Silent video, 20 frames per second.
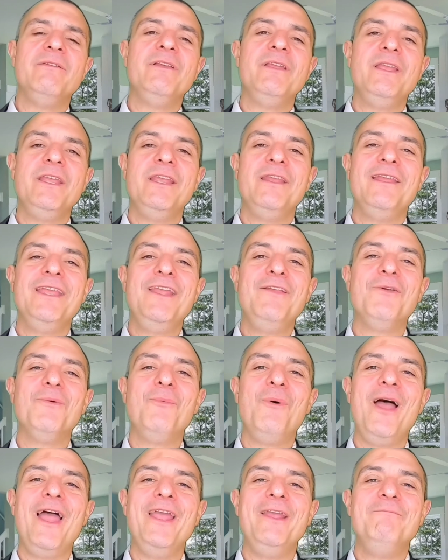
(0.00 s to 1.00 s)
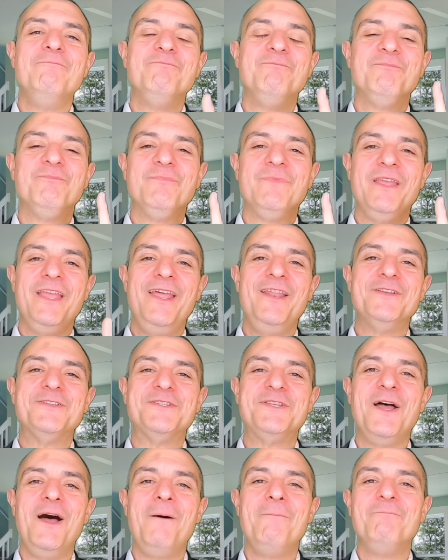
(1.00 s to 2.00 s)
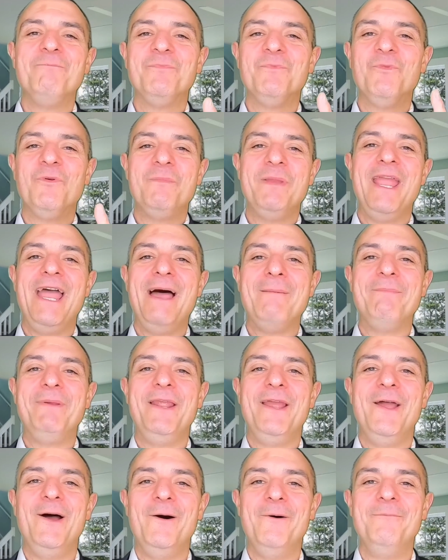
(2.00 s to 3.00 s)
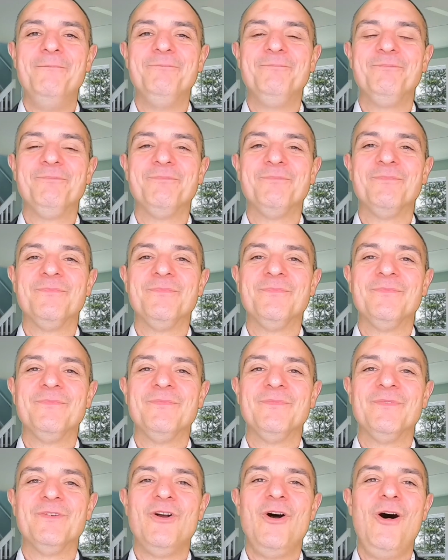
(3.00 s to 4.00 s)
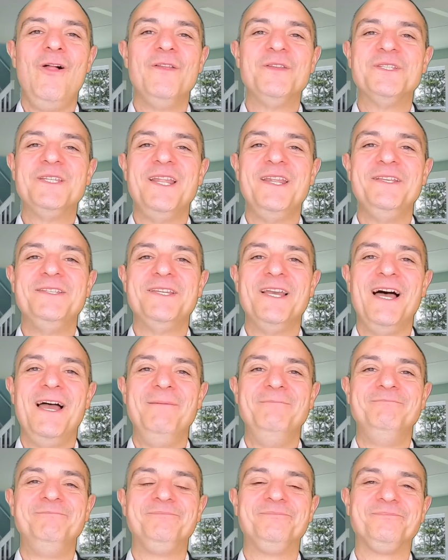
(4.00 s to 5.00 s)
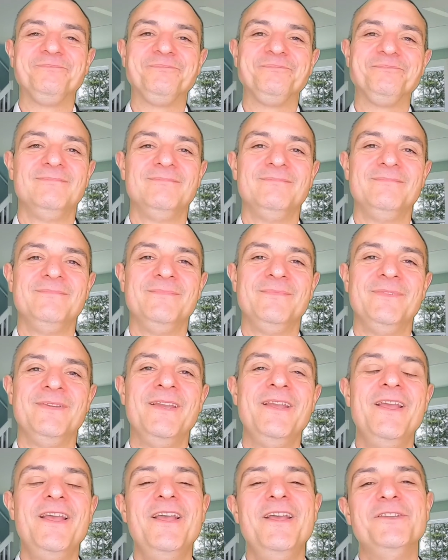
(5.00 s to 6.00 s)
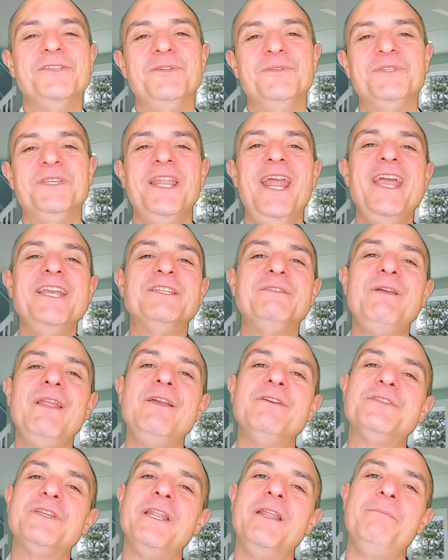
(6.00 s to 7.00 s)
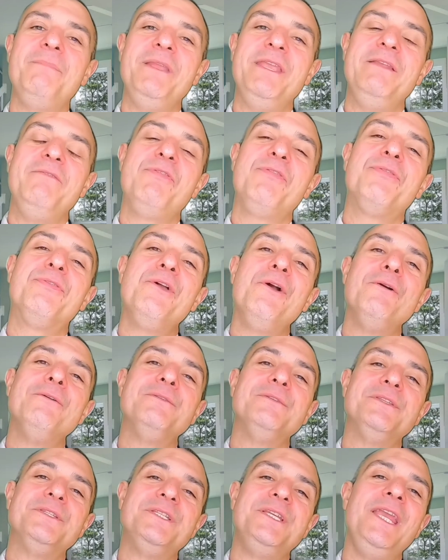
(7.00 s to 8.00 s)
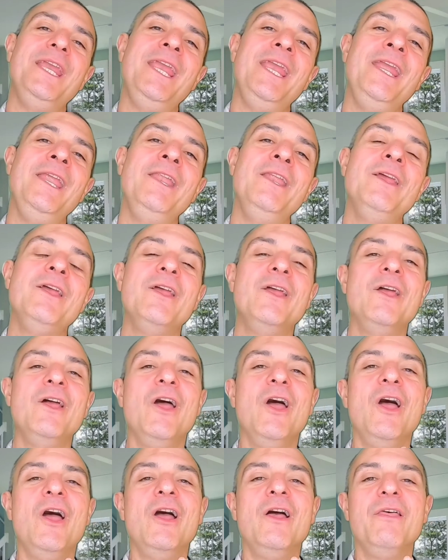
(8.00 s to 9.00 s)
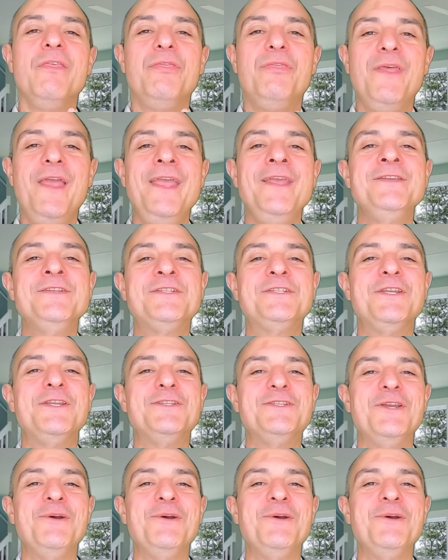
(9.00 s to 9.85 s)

Either way, hit us up. We'll be happy to help. Call us anytime. So today's video is going to be 13 things to do in